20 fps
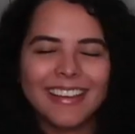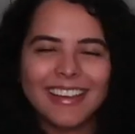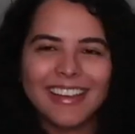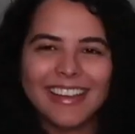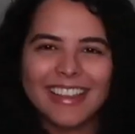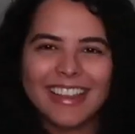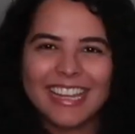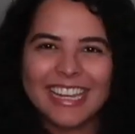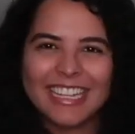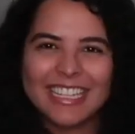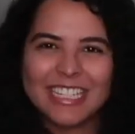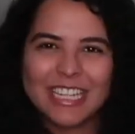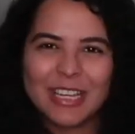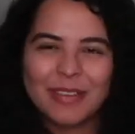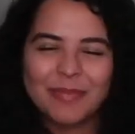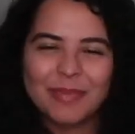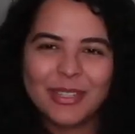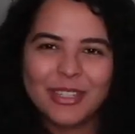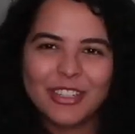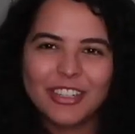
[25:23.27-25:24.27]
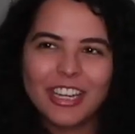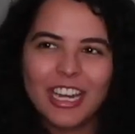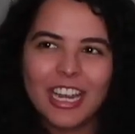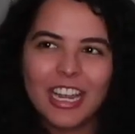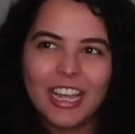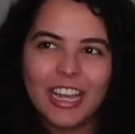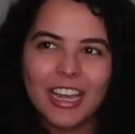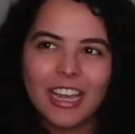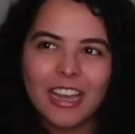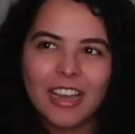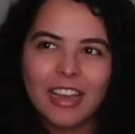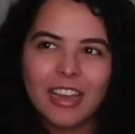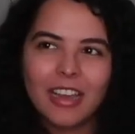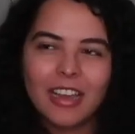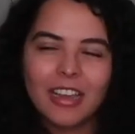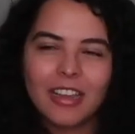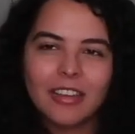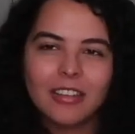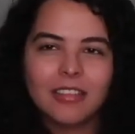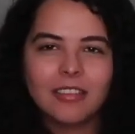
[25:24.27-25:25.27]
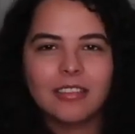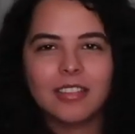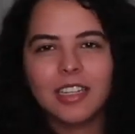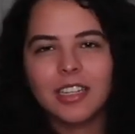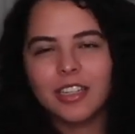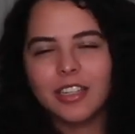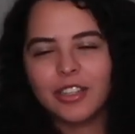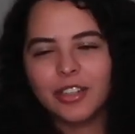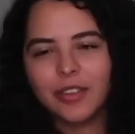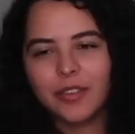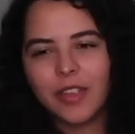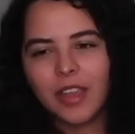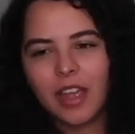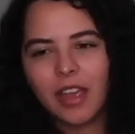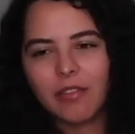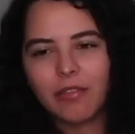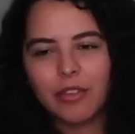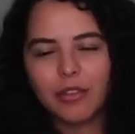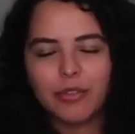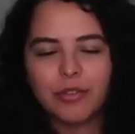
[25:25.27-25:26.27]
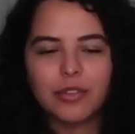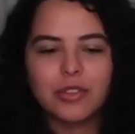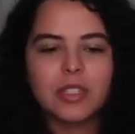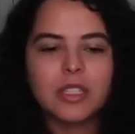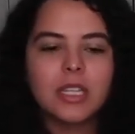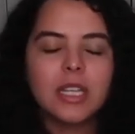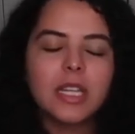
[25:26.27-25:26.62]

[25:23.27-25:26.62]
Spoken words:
in that chapter. You know, they have their first